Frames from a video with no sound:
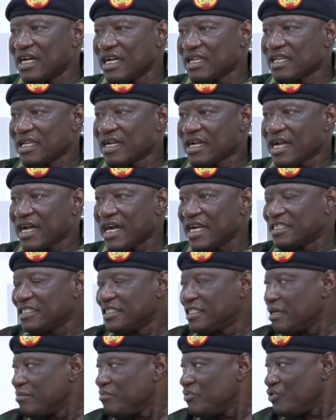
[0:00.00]
that
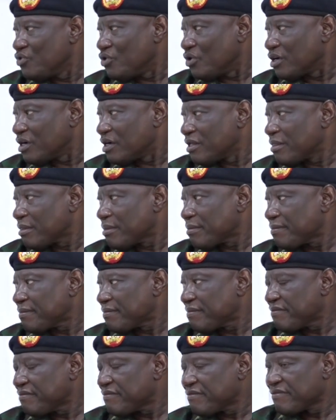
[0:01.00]
catch them young.
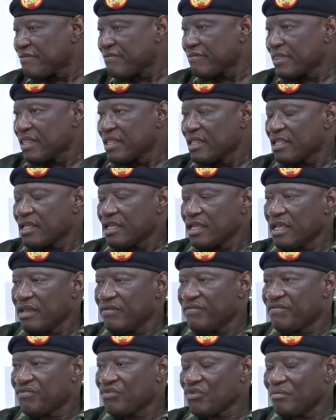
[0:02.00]

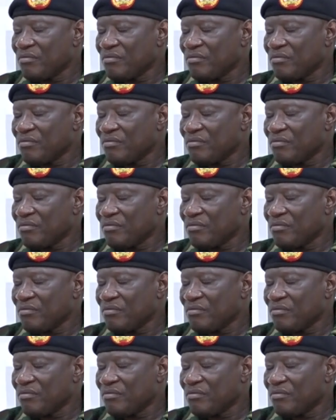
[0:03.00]
If